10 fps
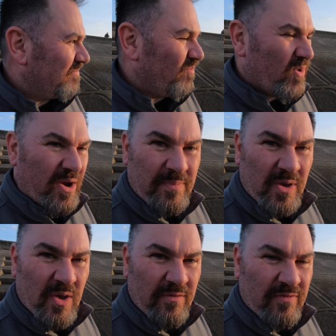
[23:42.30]
What a
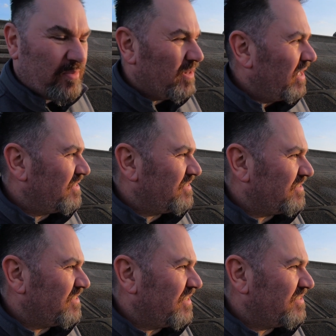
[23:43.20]
beautiful place
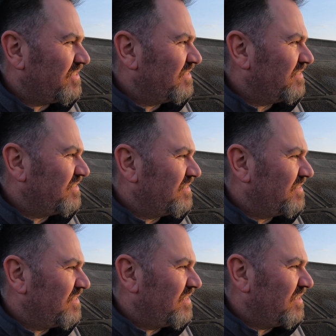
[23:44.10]
this is.
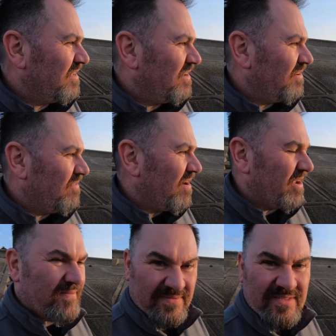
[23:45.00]
Right,
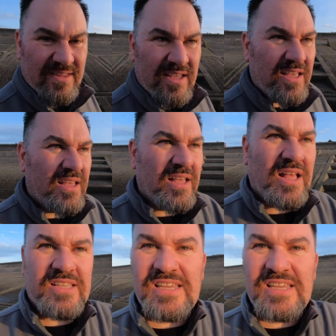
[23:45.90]
let's